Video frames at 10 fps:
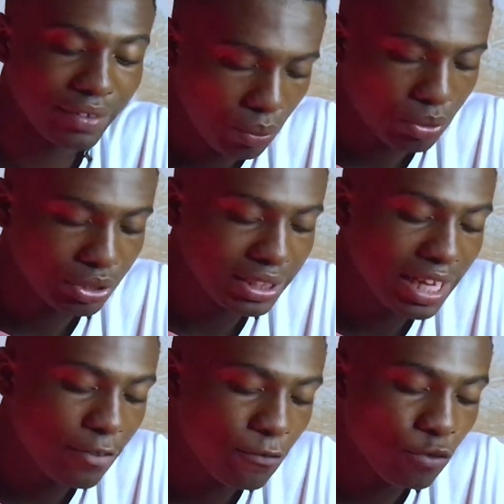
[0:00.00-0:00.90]
we could see
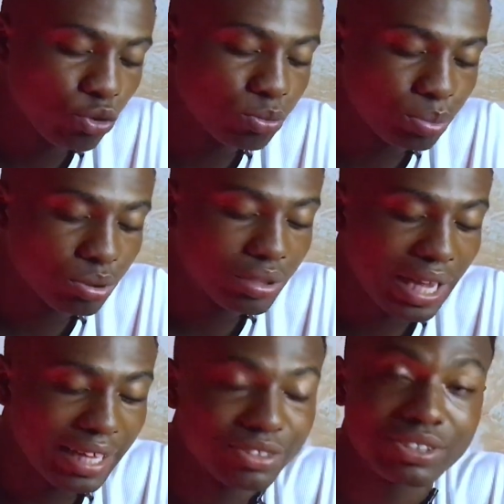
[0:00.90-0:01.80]
that full bull
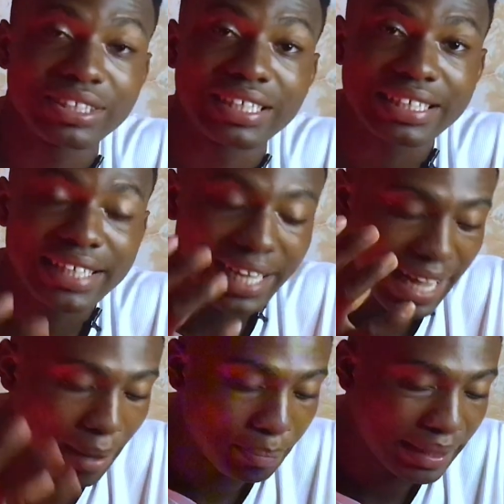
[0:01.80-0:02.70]
candlestick that
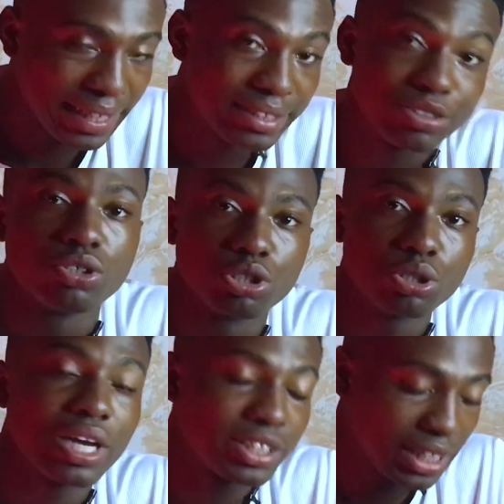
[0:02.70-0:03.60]
appeared to show
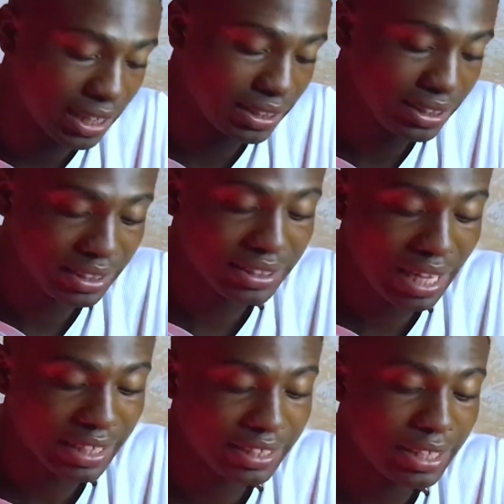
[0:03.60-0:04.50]
us that this is
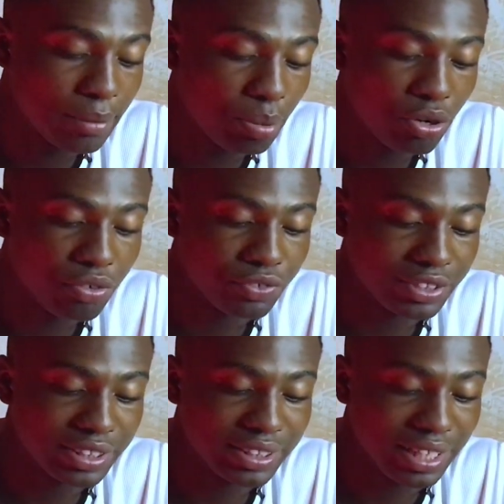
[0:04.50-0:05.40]
actually a point of
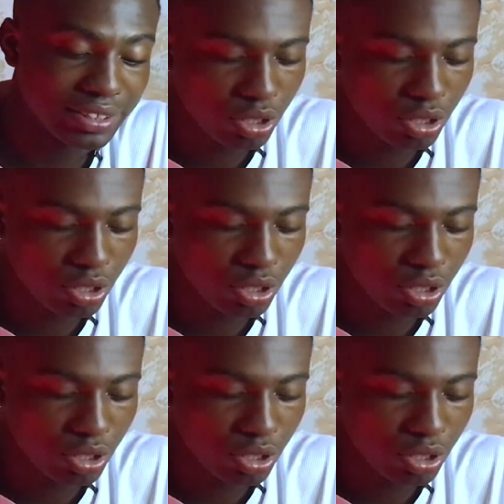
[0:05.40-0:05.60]
resistance.